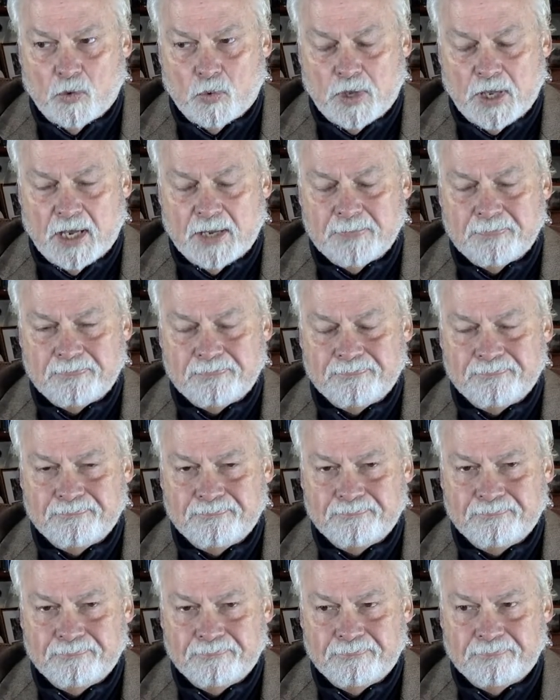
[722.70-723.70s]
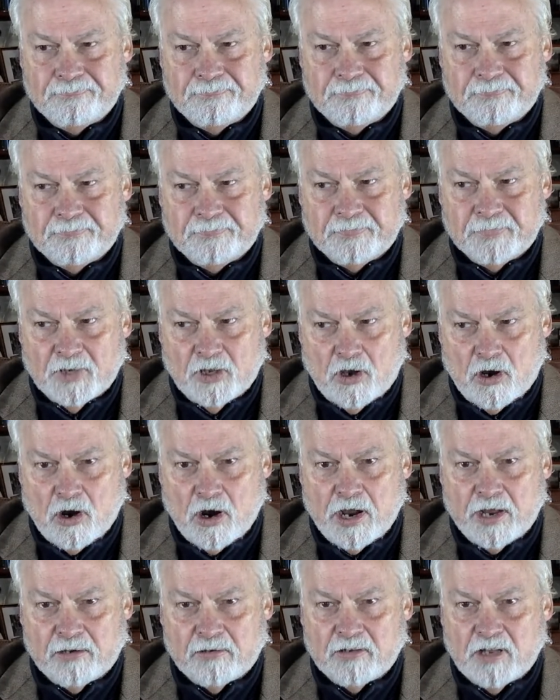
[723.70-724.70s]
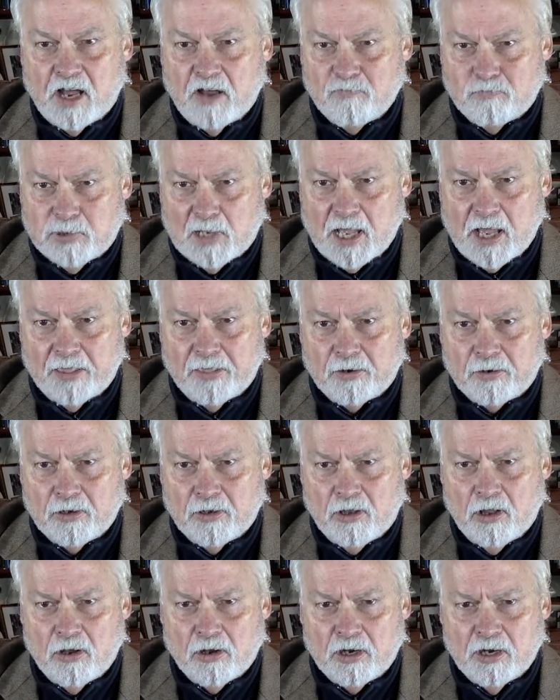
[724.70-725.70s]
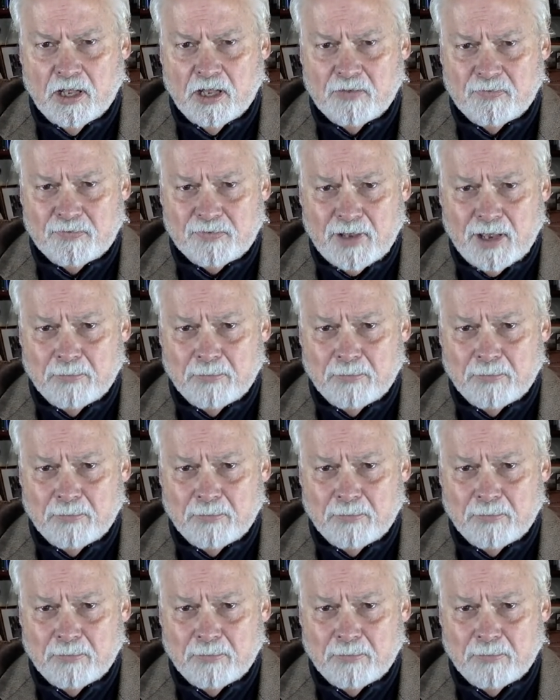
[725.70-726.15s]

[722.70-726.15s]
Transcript: Okay? All right, I've blathered long enough.